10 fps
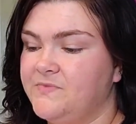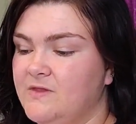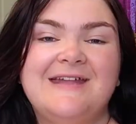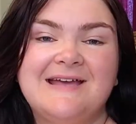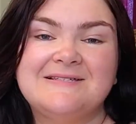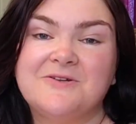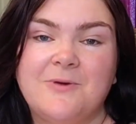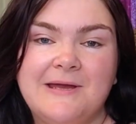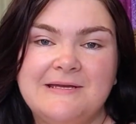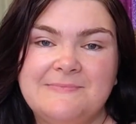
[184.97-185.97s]
The next
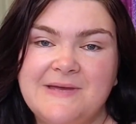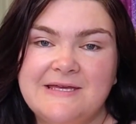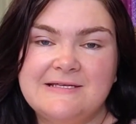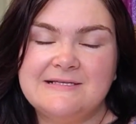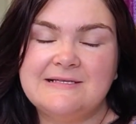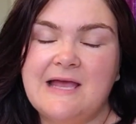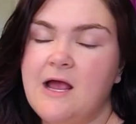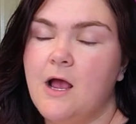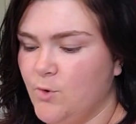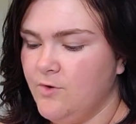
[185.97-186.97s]
Krampus
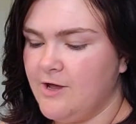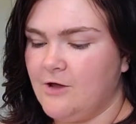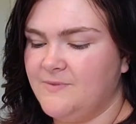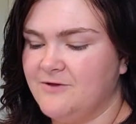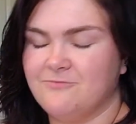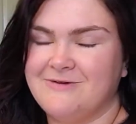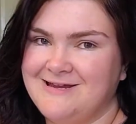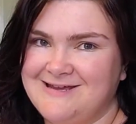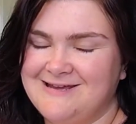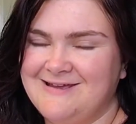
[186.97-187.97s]
book I'll be
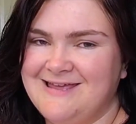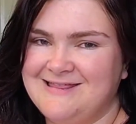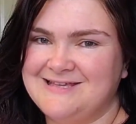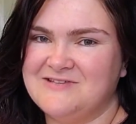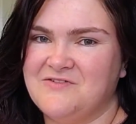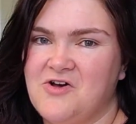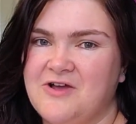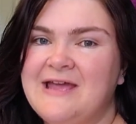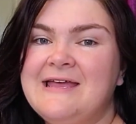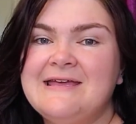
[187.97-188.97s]
reading in this vlog